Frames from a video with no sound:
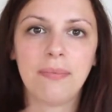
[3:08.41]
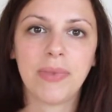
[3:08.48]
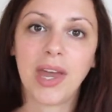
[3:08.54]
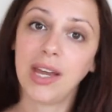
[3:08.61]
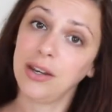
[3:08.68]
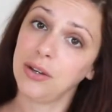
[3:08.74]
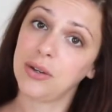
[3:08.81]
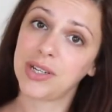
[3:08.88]

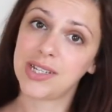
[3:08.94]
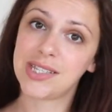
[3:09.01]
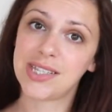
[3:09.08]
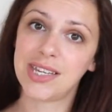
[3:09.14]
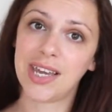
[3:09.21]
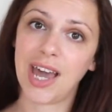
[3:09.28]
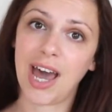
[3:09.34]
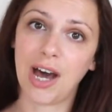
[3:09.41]
and you can
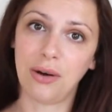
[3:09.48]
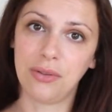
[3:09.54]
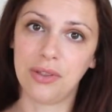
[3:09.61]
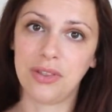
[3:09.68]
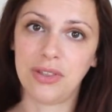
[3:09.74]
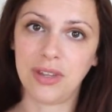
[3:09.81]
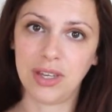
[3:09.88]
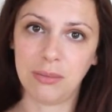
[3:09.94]
see how the
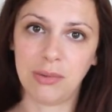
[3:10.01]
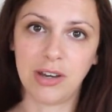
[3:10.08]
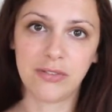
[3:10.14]
theme